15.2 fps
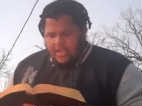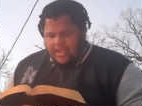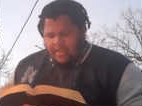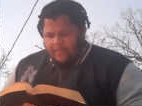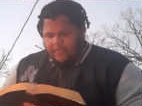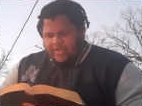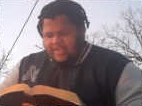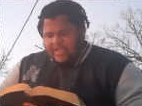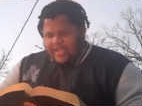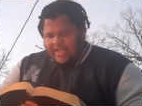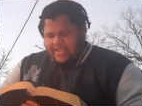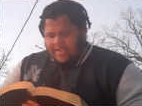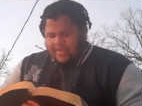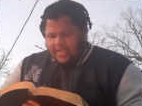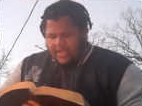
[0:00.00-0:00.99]
in
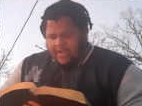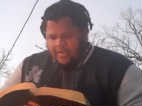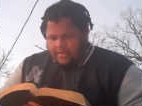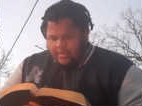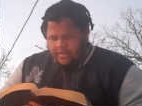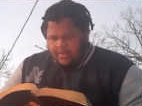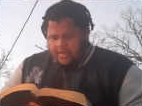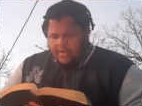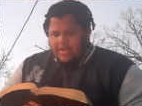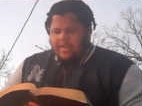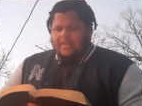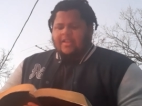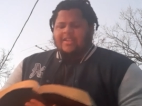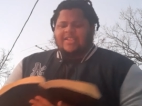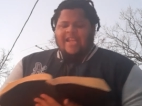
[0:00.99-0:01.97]
Vajezetha,
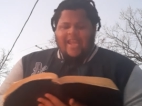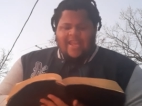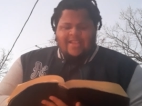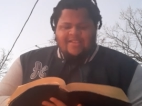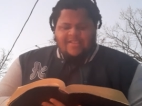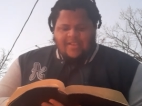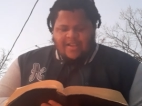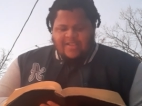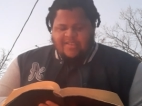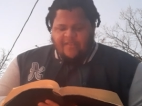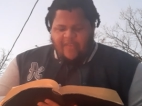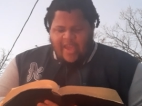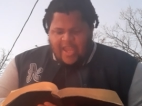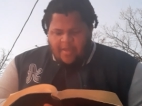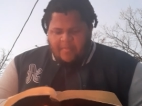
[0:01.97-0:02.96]
the ten sons
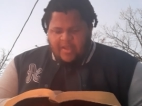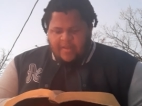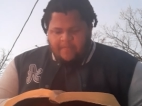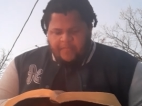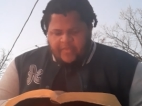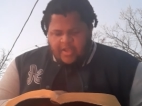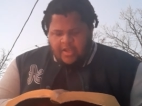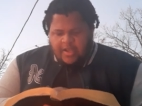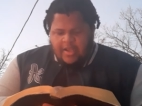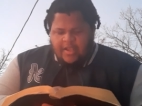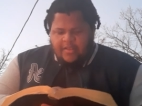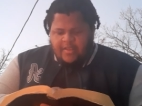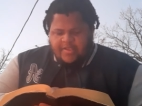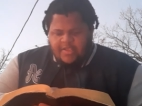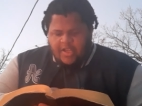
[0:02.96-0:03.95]
of Haman,
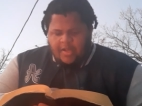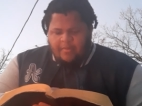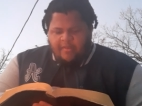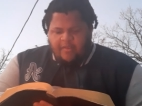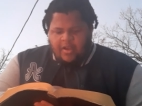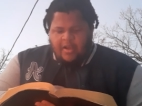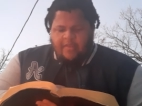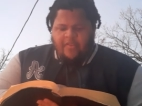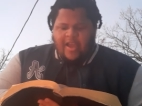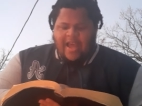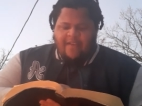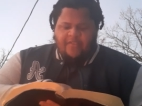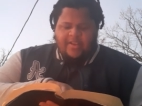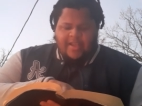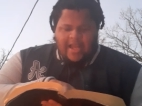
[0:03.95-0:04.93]
the son of
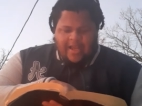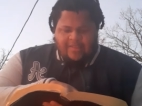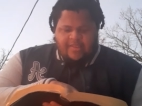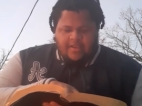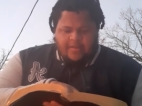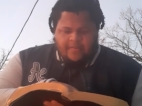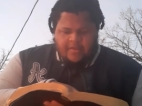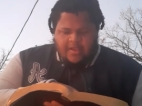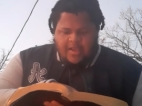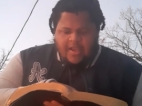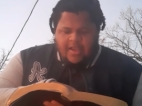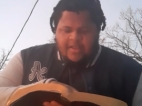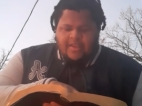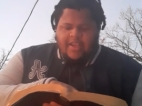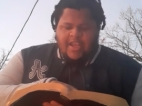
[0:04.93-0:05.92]
Havadatha,
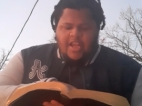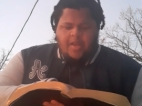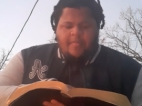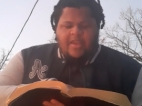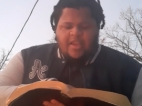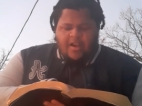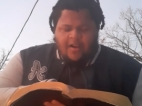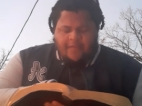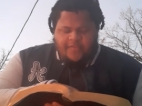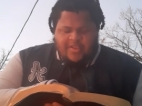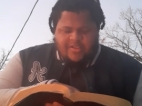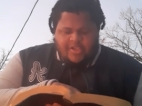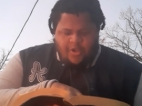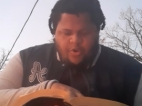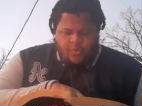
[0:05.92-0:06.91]
the enemy of the
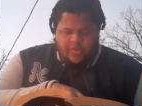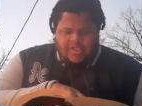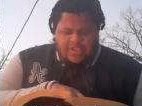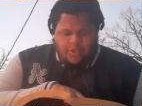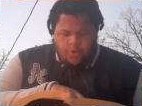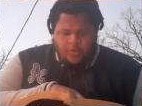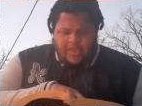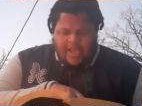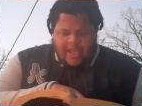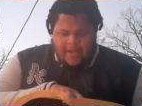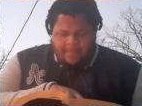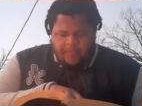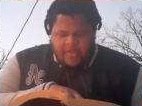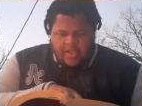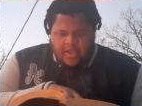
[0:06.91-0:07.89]
Jews, slew
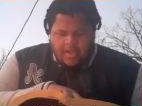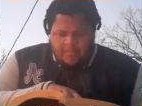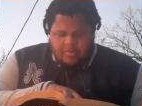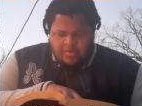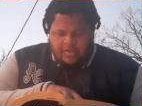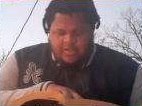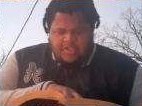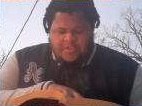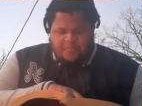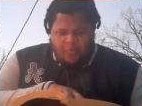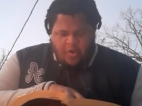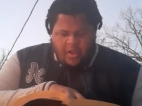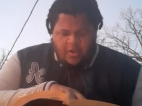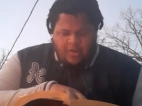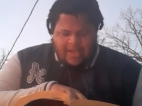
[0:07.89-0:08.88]
they, but on the
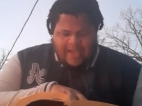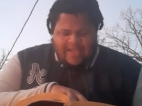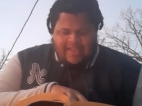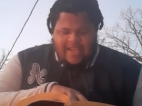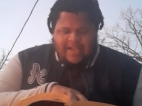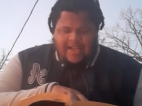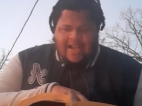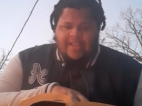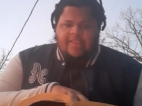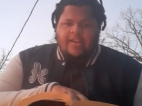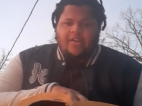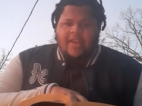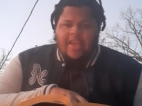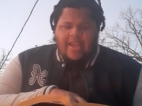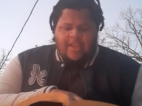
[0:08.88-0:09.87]
spoil laid they not
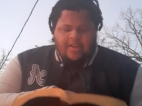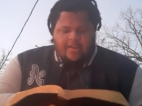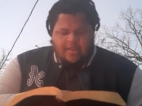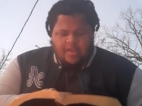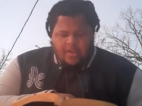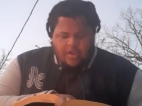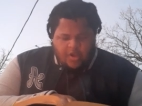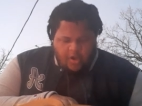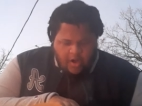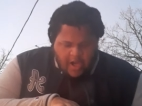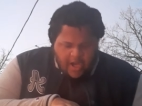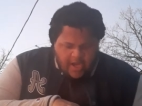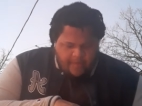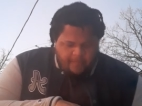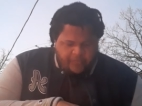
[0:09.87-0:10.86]
their hand. All
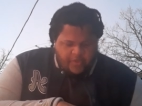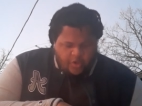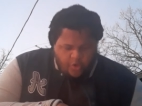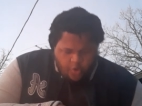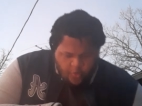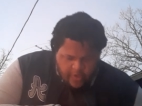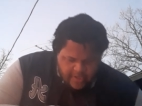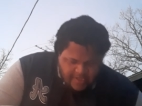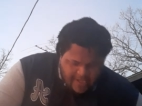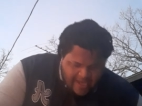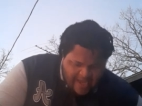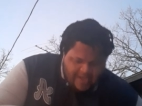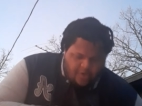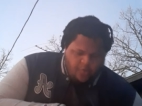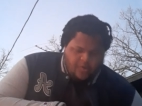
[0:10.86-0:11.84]
right, who is the
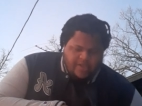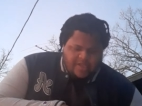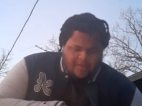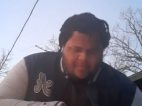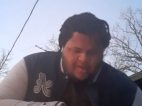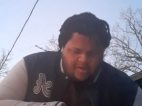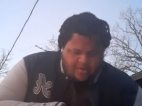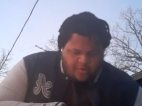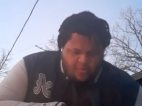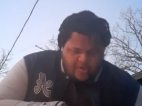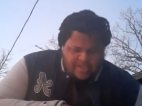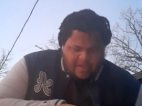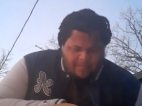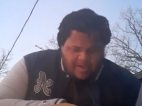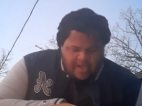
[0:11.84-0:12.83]
act? Who is who
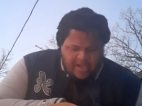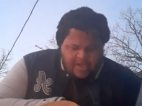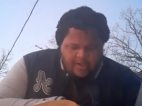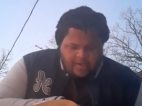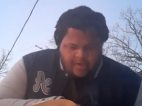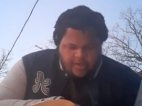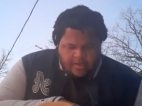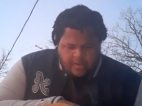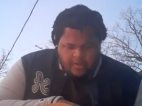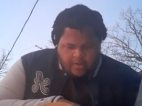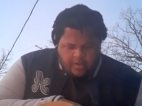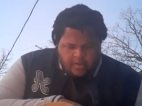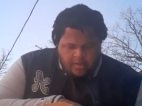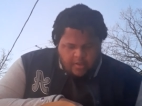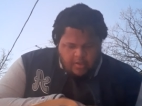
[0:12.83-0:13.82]
is Haman?
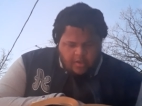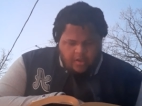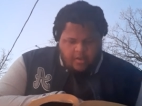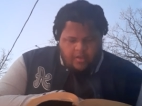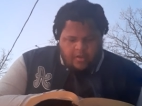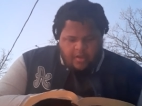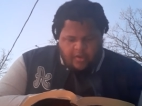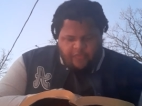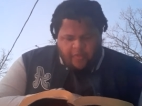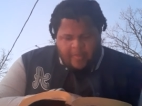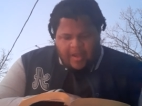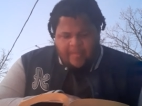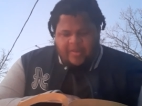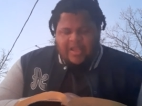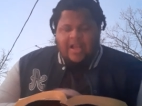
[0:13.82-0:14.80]
Uh, from
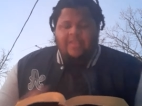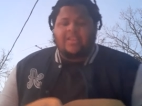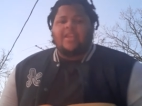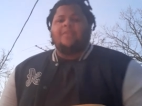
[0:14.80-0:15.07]
Havadatha?